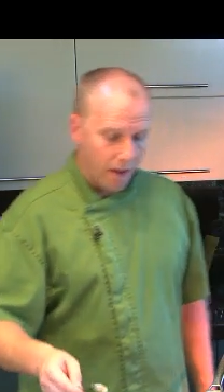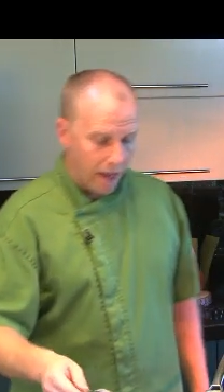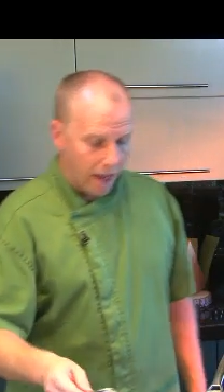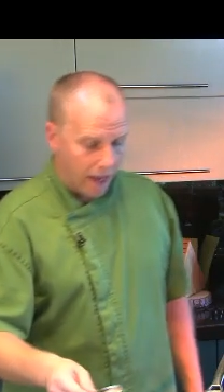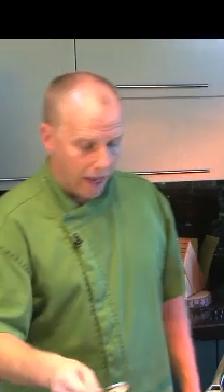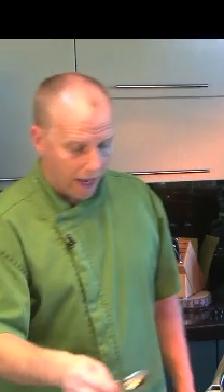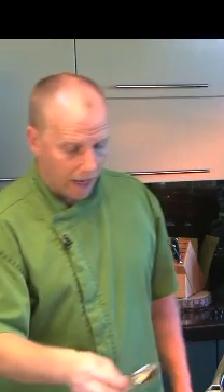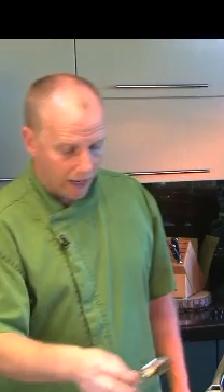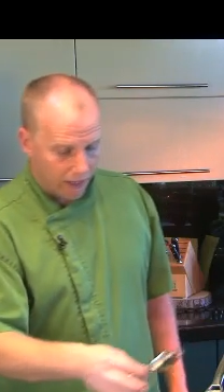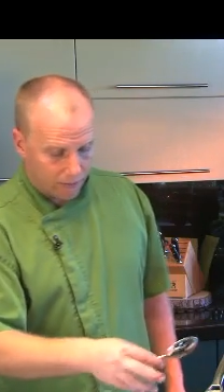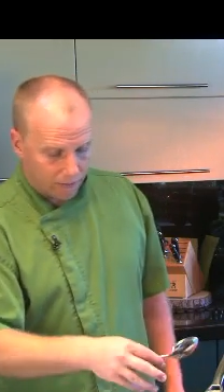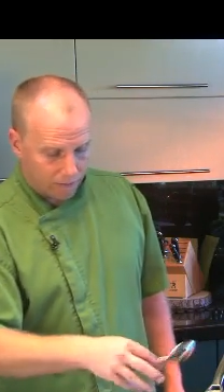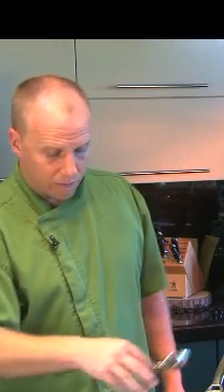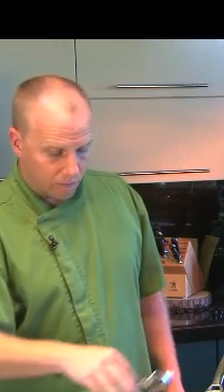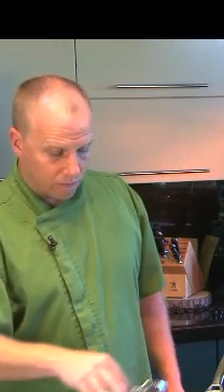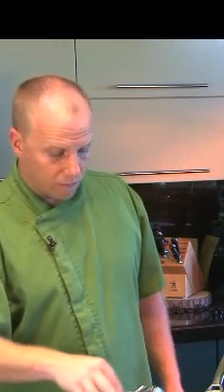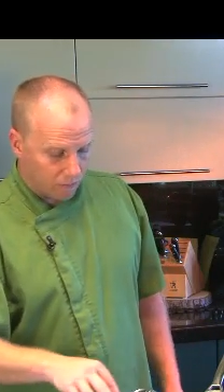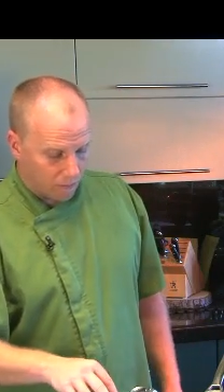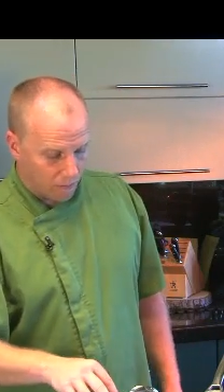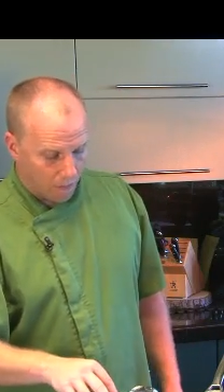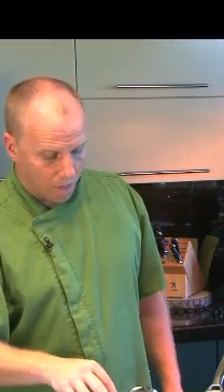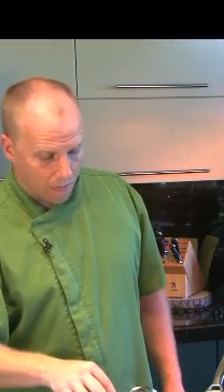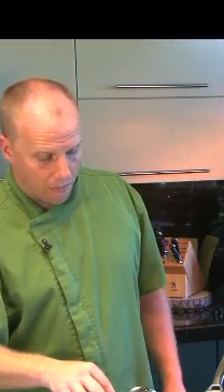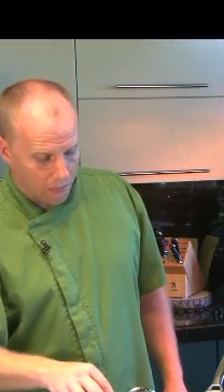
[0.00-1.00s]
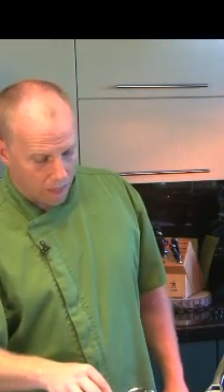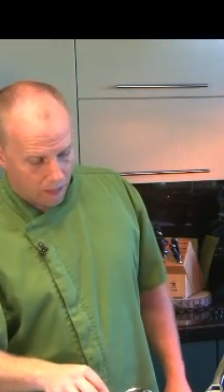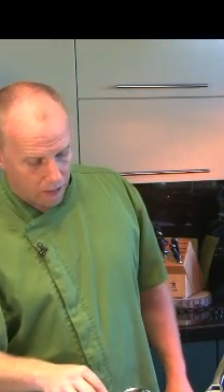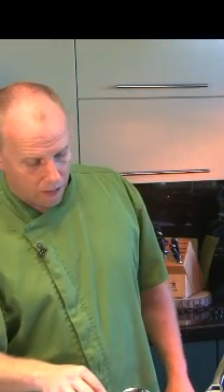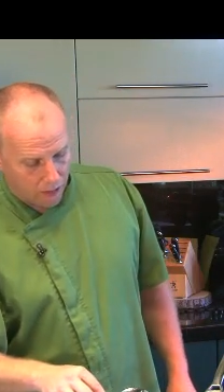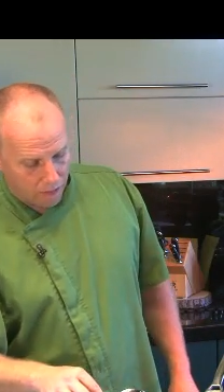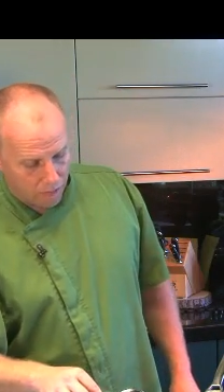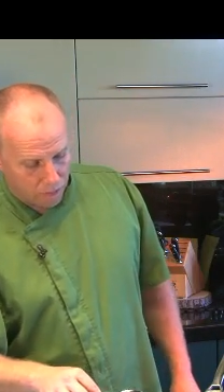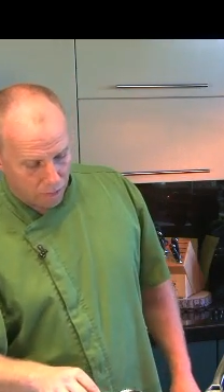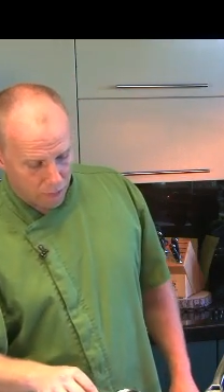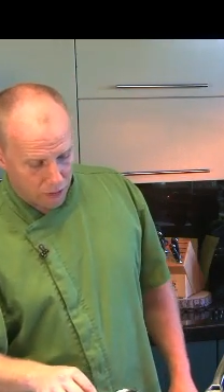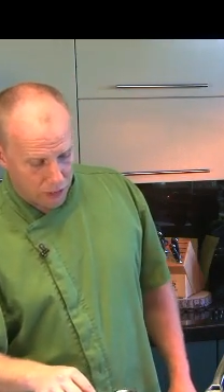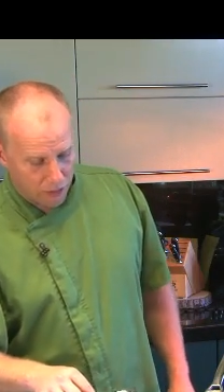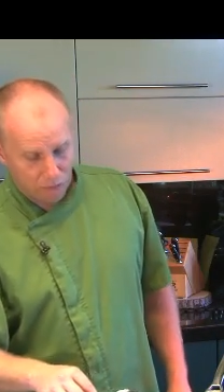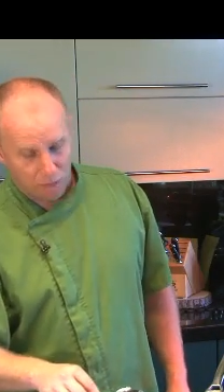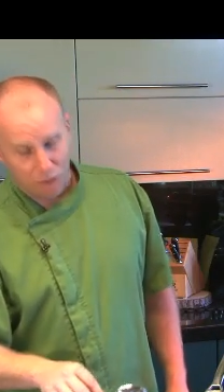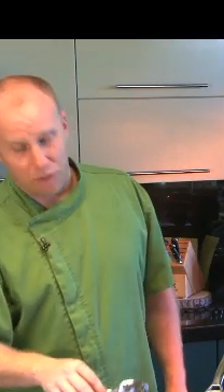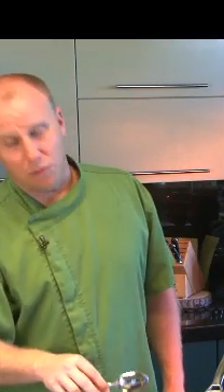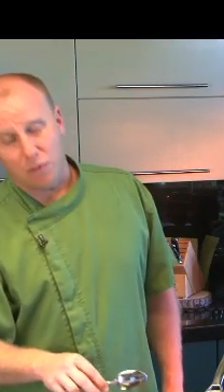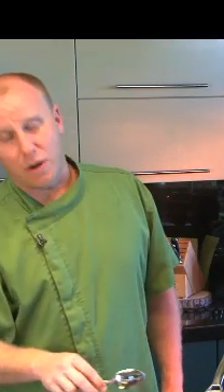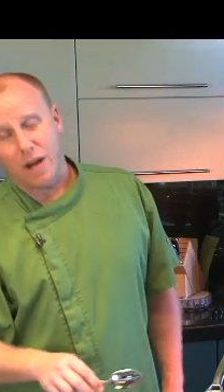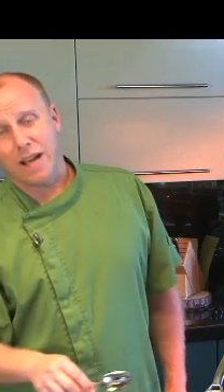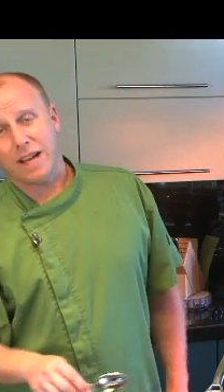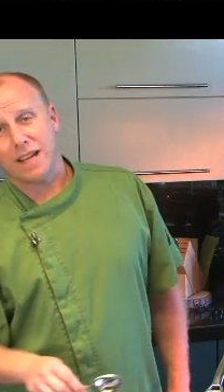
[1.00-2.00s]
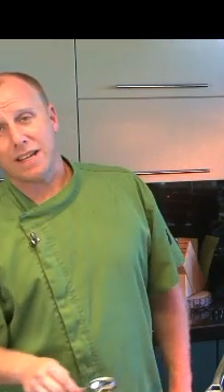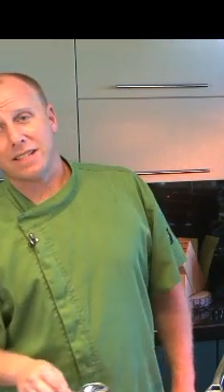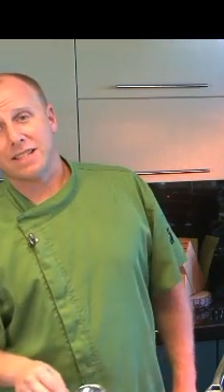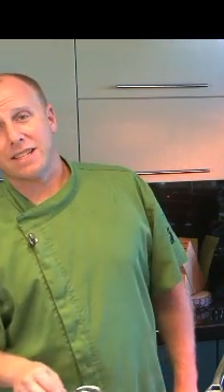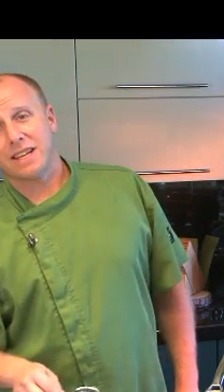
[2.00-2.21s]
and if we want to rewind a